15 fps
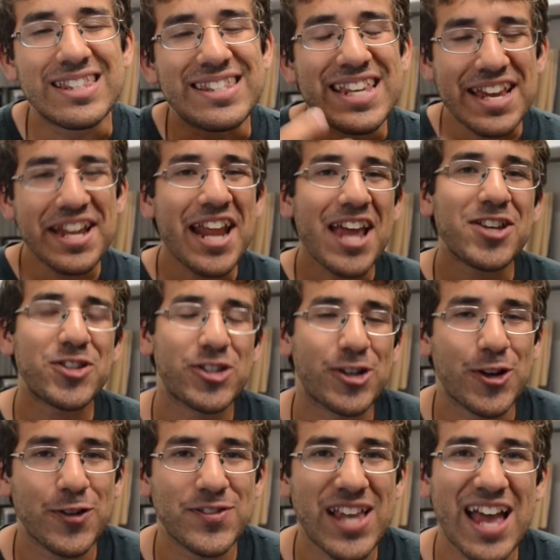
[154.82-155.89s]
DNA
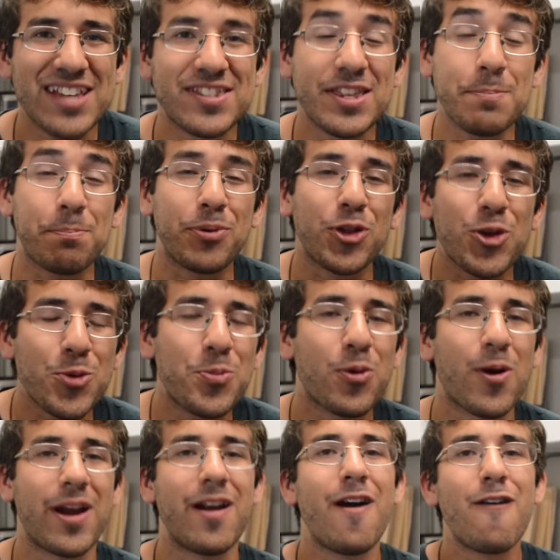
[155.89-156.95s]
serves as the
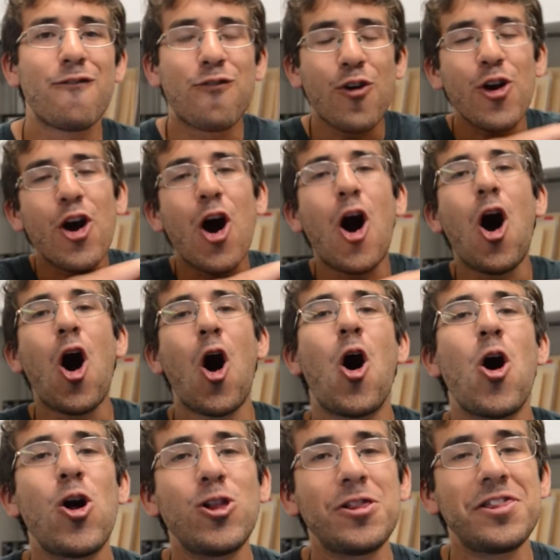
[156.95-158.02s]
blueprint for
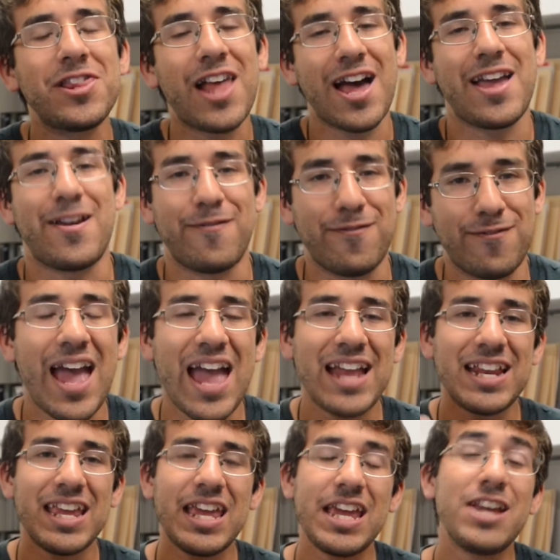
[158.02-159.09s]
all life,
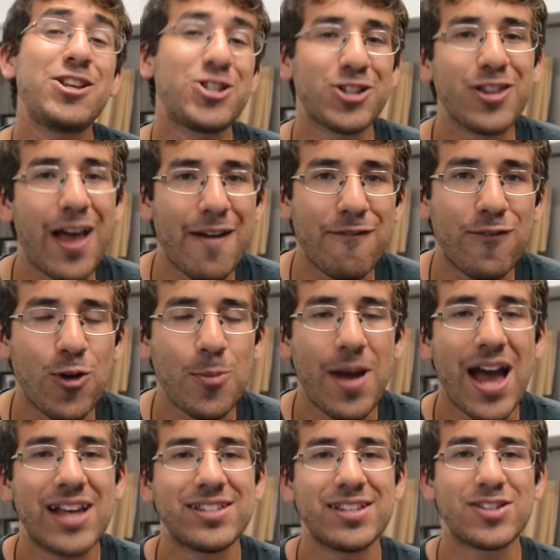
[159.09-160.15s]
and each life form
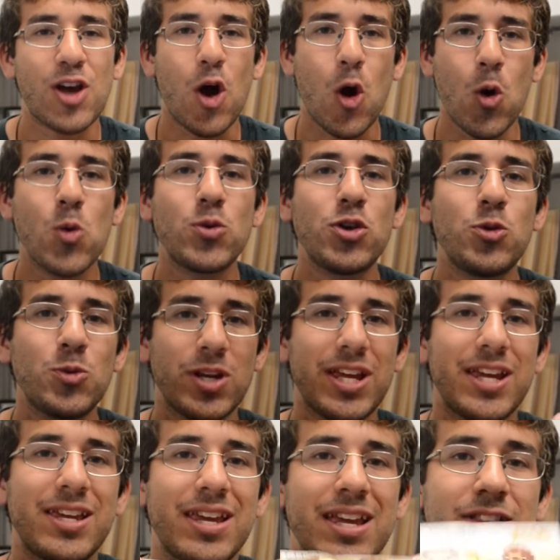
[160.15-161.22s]
has its own
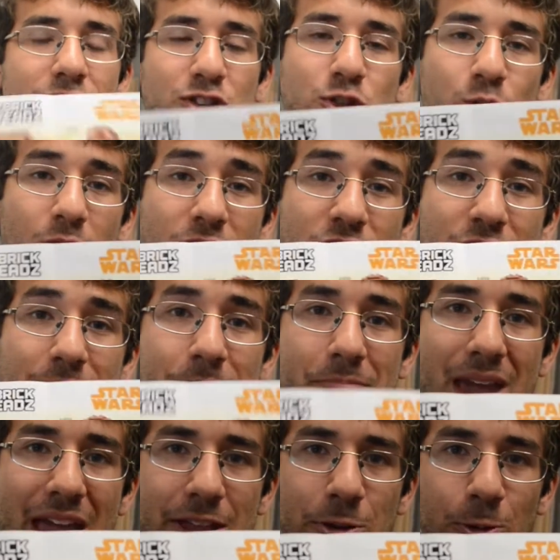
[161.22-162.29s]
unique instruction
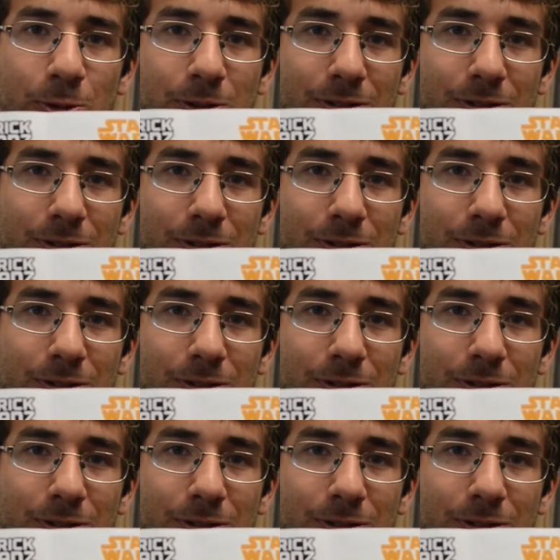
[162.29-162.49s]
manual.